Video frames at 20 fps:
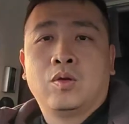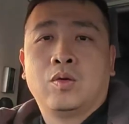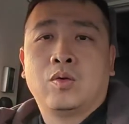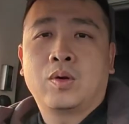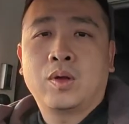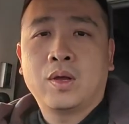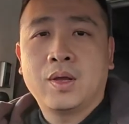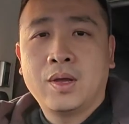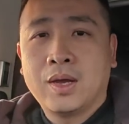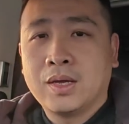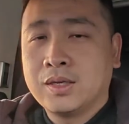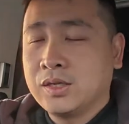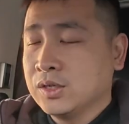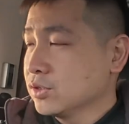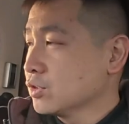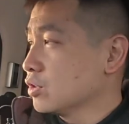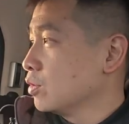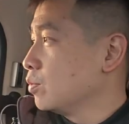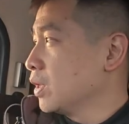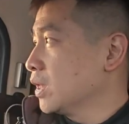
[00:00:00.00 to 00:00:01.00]
Okay, I
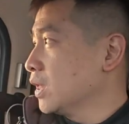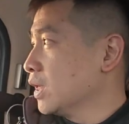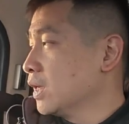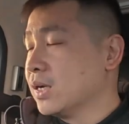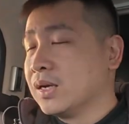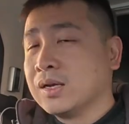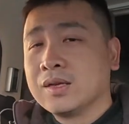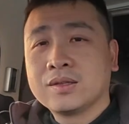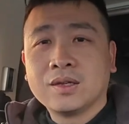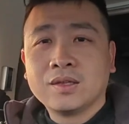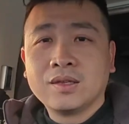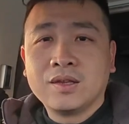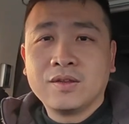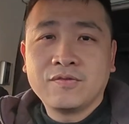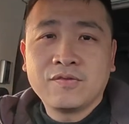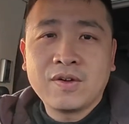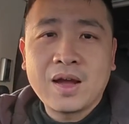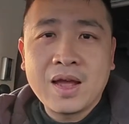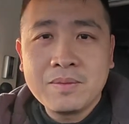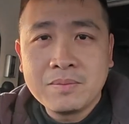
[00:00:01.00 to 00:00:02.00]
just completed a
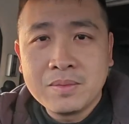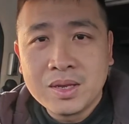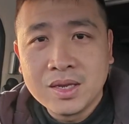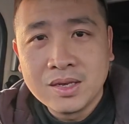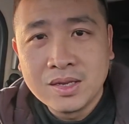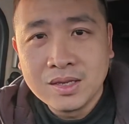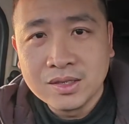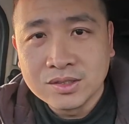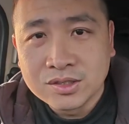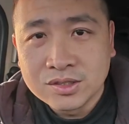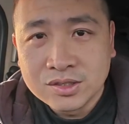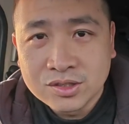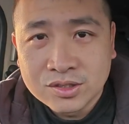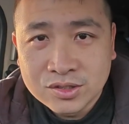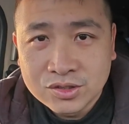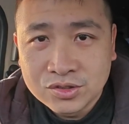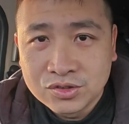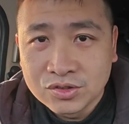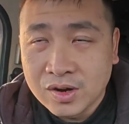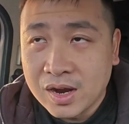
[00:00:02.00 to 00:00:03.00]
35
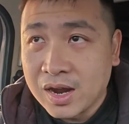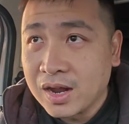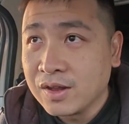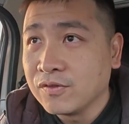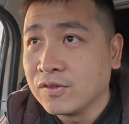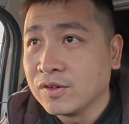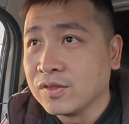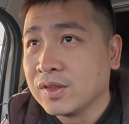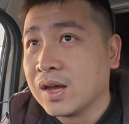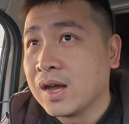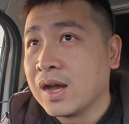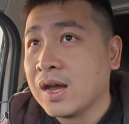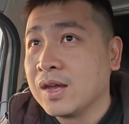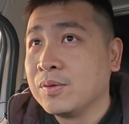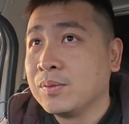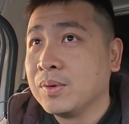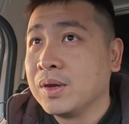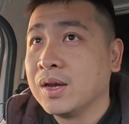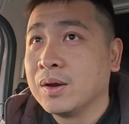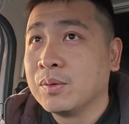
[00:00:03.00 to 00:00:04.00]
minutes drive on the highway.